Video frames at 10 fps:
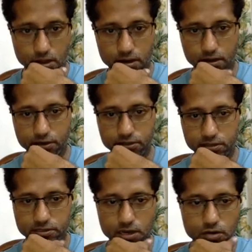
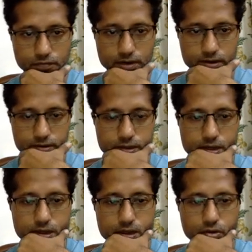conditions, how we are
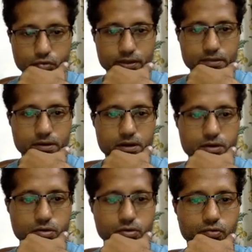knowing the
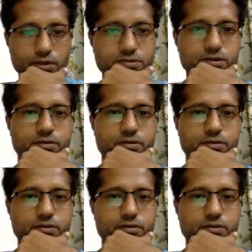congruence